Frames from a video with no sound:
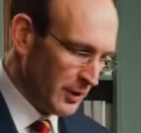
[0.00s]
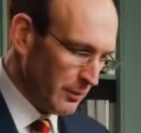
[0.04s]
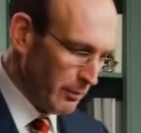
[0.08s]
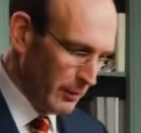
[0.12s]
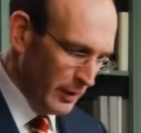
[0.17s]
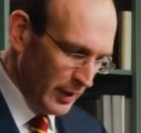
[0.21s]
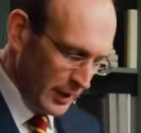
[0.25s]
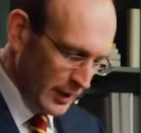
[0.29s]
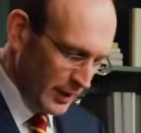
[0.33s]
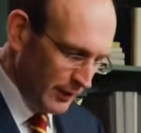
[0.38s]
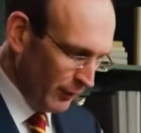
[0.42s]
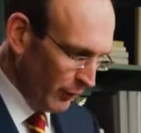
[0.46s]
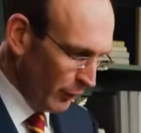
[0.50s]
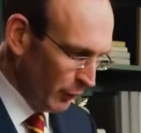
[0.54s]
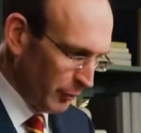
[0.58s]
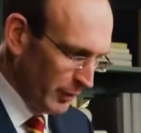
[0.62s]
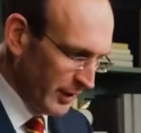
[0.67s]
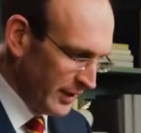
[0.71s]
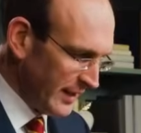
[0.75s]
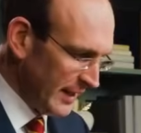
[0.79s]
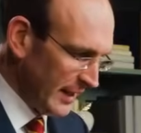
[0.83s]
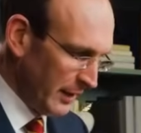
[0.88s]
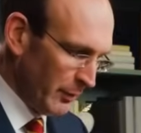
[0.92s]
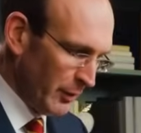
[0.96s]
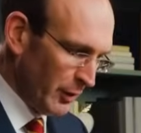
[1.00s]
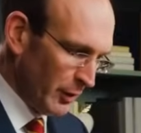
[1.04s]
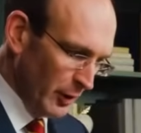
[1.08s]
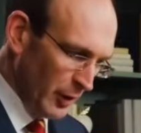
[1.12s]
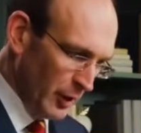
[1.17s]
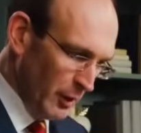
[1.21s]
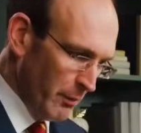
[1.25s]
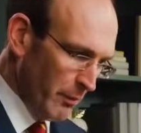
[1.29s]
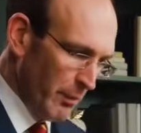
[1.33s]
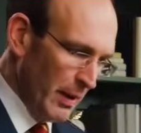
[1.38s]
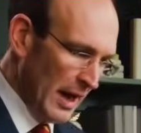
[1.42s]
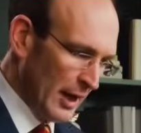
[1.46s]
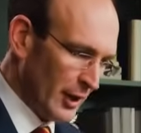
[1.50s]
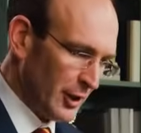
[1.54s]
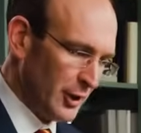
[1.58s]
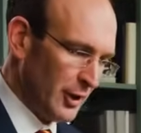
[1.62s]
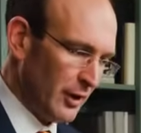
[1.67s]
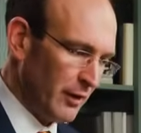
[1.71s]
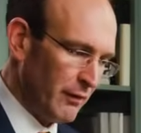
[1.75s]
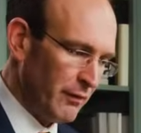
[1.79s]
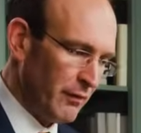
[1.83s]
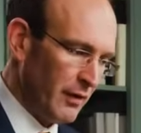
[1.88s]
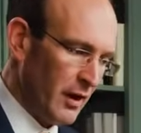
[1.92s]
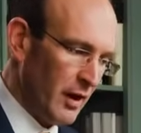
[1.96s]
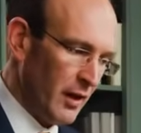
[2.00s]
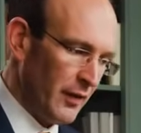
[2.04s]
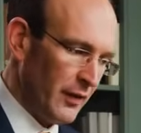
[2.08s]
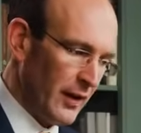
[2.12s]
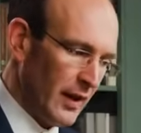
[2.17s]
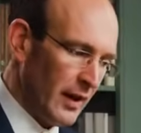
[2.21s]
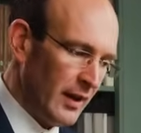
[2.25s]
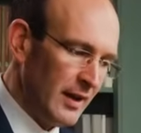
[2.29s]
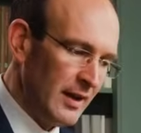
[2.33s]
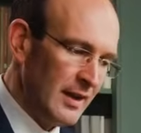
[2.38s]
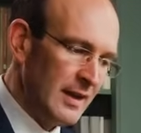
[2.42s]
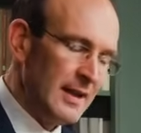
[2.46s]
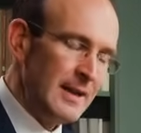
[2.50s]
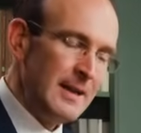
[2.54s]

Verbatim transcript: merciful Redeemer and compassionate Father